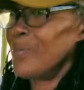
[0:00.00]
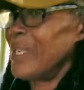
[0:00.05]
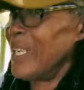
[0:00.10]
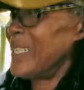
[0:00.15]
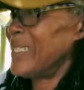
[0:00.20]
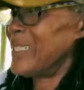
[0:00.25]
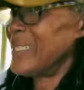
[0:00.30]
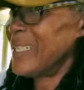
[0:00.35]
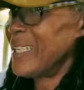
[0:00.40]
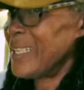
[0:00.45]

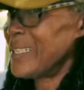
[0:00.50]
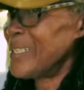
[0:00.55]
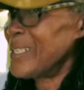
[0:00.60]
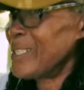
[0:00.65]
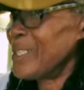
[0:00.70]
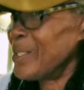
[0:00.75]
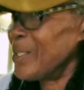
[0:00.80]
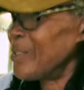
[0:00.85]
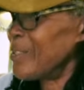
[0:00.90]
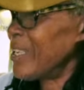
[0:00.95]

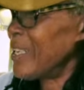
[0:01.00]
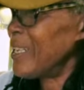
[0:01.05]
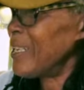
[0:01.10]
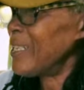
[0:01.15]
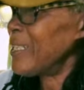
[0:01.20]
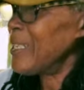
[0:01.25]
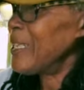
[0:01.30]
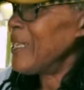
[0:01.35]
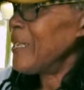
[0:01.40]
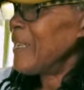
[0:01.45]
let's do
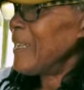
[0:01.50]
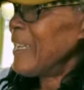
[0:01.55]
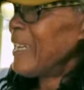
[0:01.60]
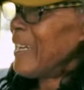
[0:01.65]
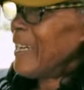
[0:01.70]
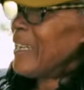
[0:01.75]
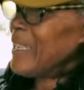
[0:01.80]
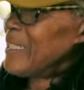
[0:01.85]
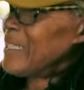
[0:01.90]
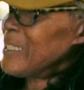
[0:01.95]
that.
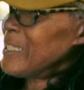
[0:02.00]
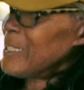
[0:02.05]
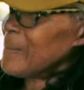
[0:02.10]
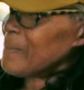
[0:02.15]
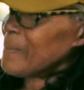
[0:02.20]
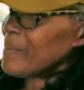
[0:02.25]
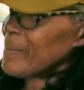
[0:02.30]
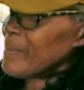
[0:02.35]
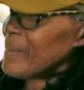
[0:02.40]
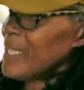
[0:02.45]
And
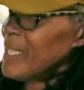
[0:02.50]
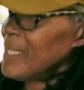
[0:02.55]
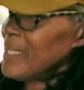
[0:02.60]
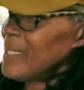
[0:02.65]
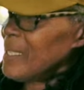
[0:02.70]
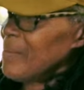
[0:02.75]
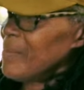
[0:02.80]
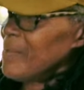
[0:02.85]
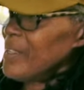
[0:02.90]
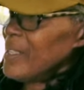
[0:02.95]
it's
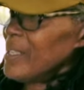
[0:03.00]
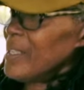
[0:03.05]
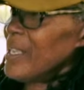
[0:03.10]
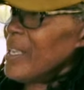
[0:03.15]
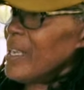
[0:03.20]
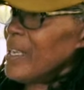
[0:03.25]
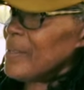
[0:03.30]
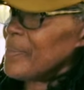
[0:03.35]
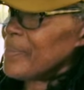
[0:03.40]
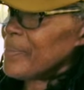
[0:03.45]
something
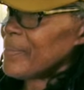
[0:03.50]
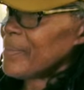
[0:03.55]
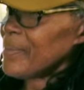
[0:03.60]
that,